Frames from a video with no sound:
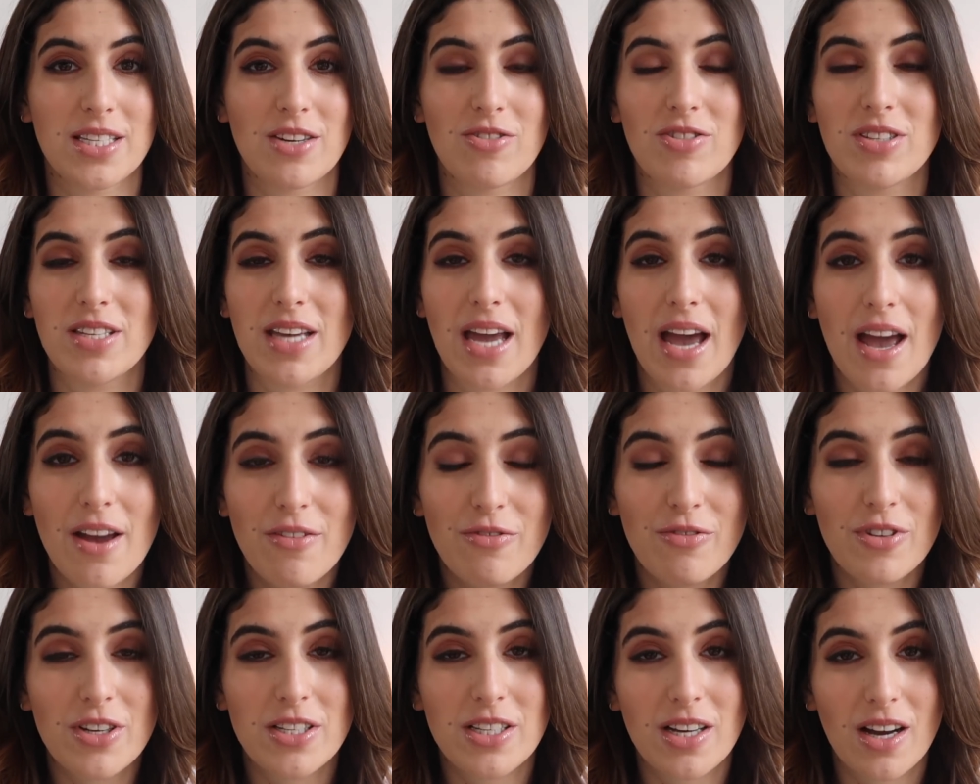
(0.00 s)
Seriously,
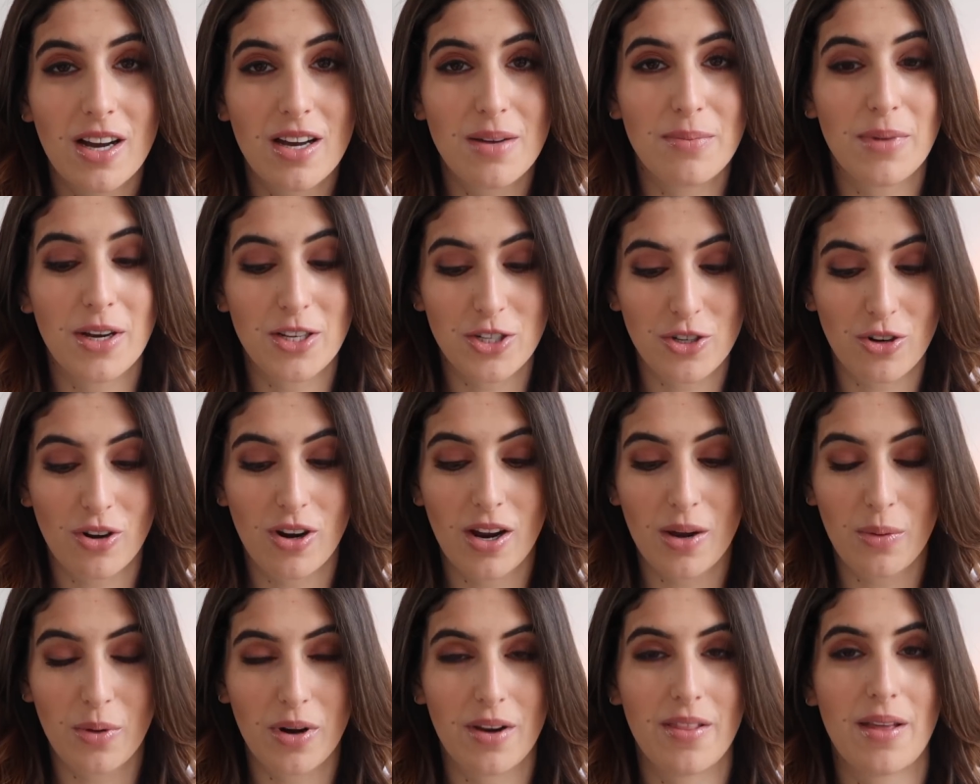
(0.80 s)
every time I
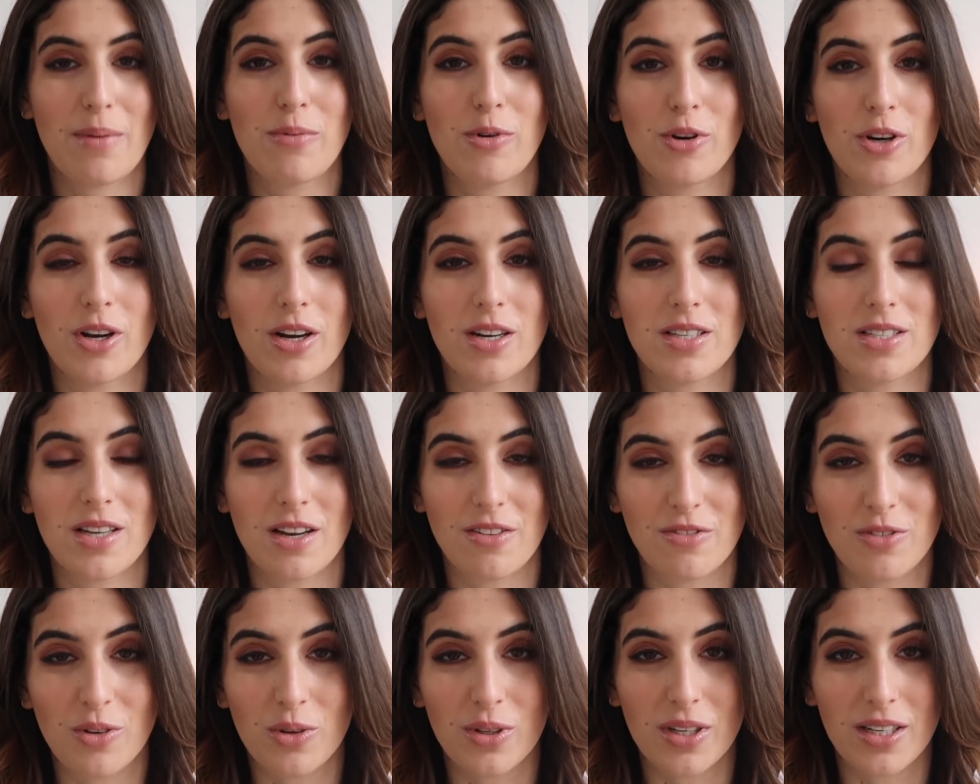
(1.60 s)
try one of their products
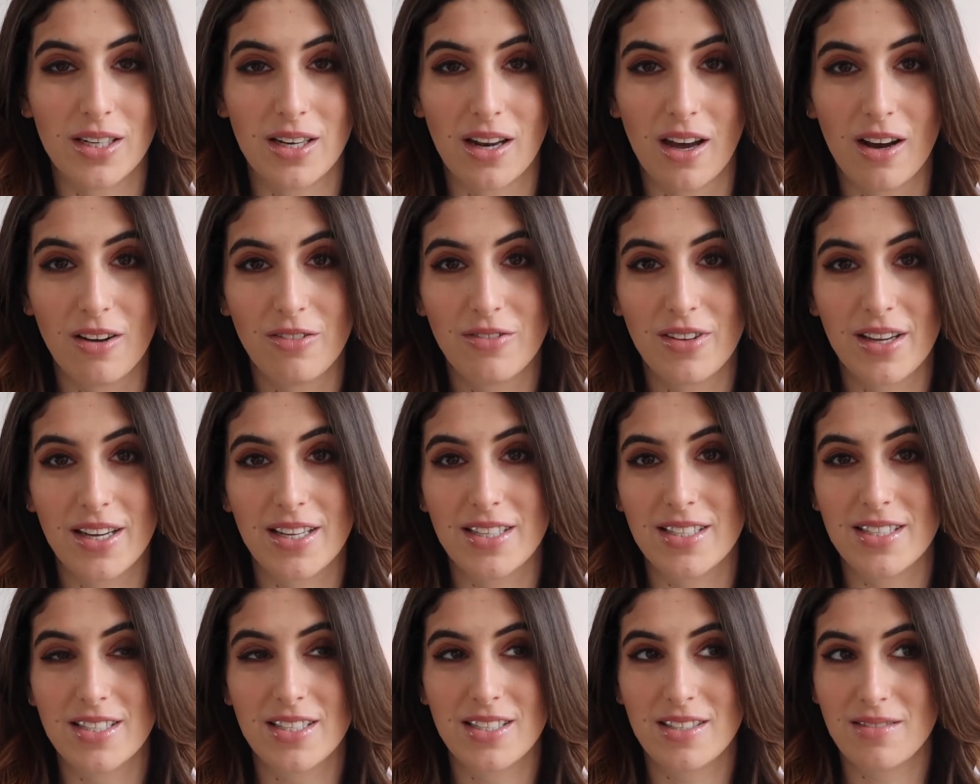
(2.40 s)
I fall in love.
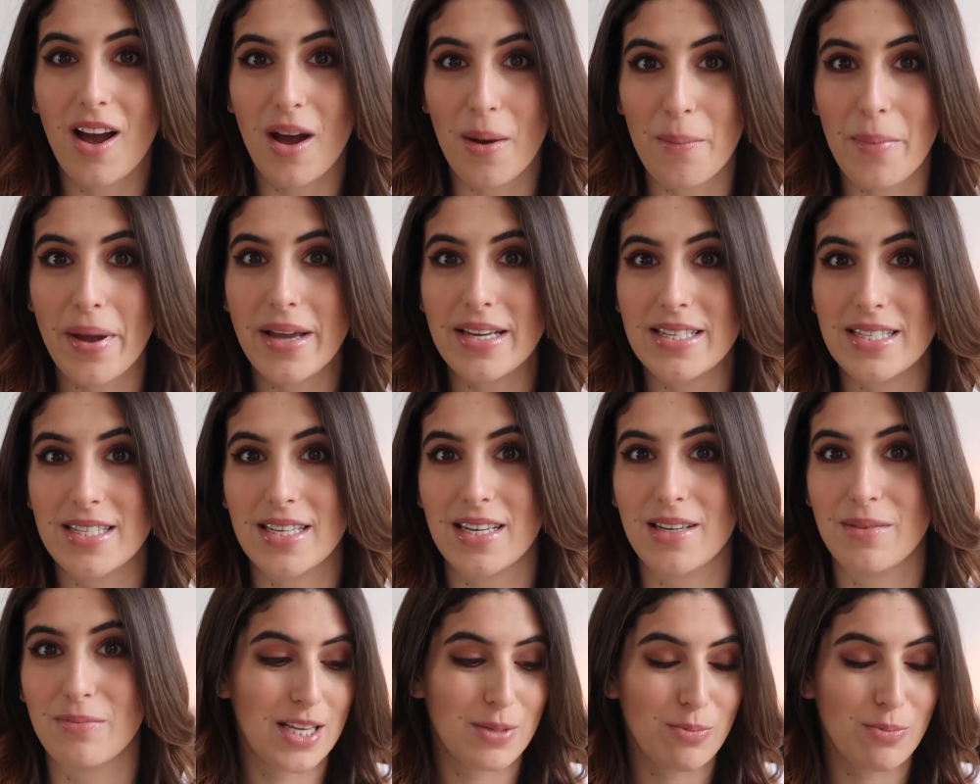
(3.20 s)
It's amazing.